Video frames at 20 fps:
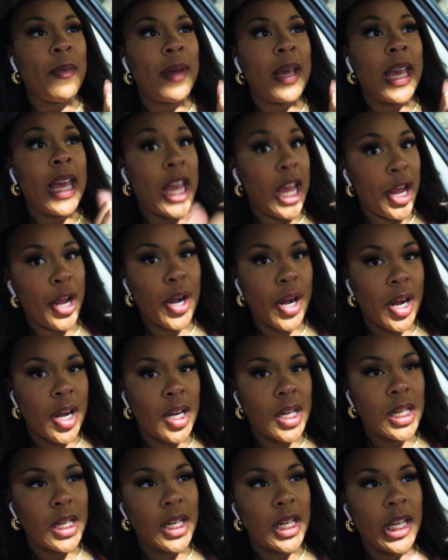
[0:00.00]
here.
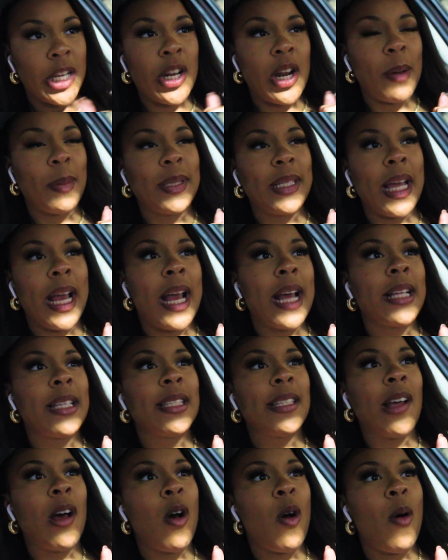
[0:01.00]
You know what I'm saying?
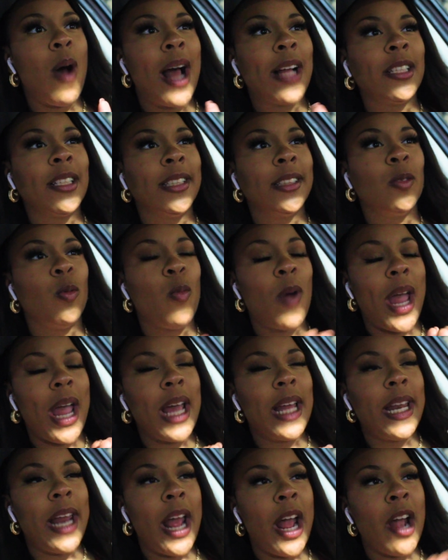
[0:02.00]
So I just went
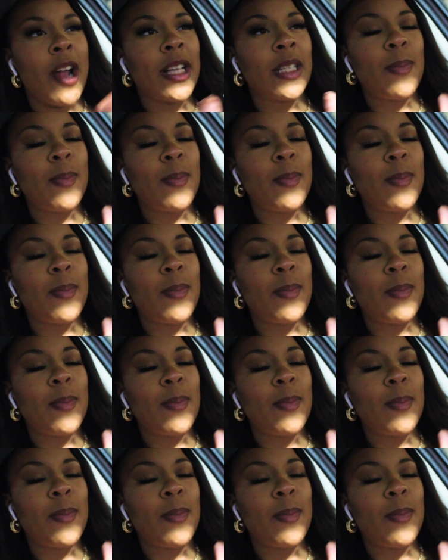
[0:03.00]
in there,